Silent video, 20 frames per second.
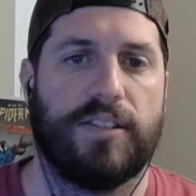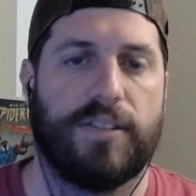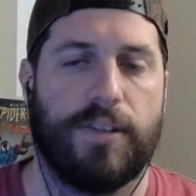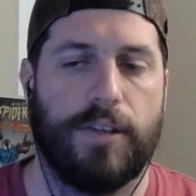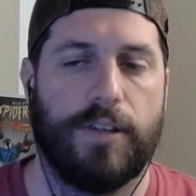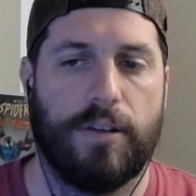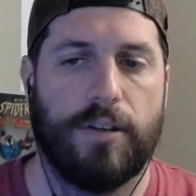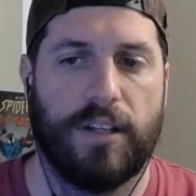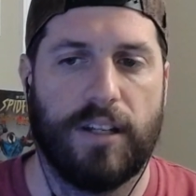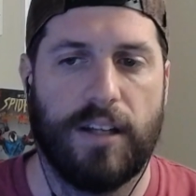So
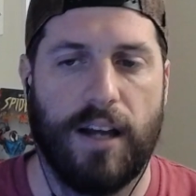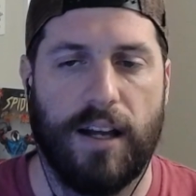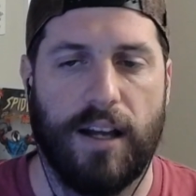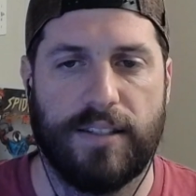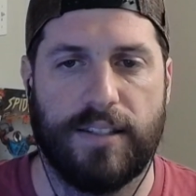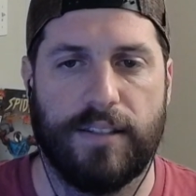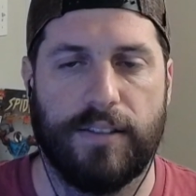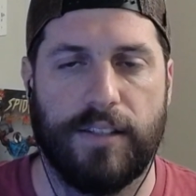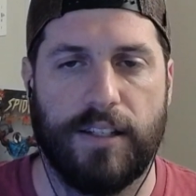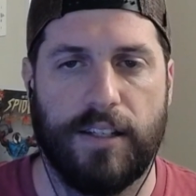you can
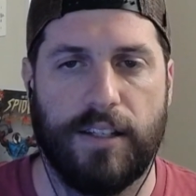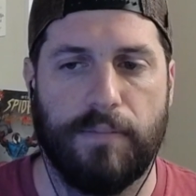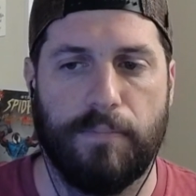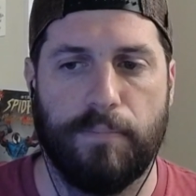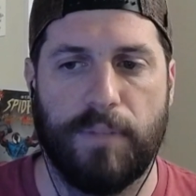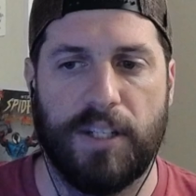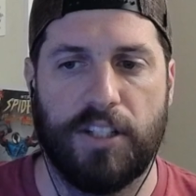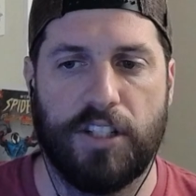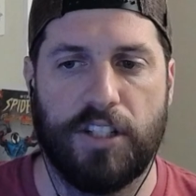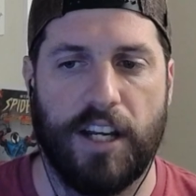constantly
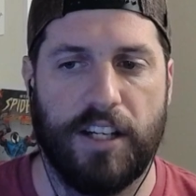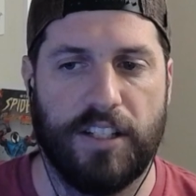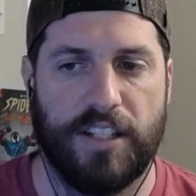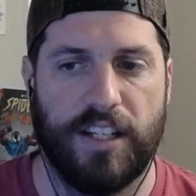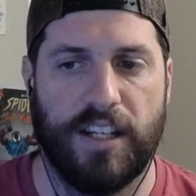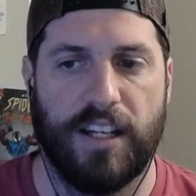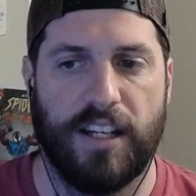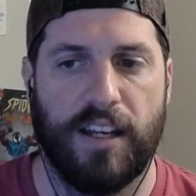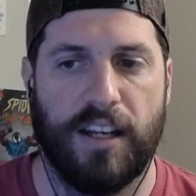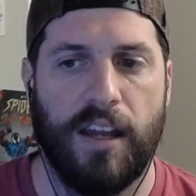be
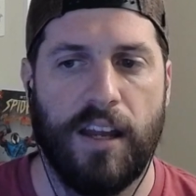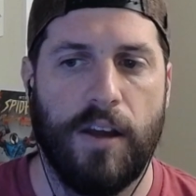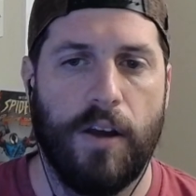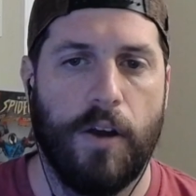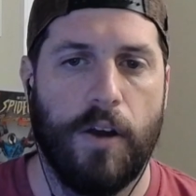changing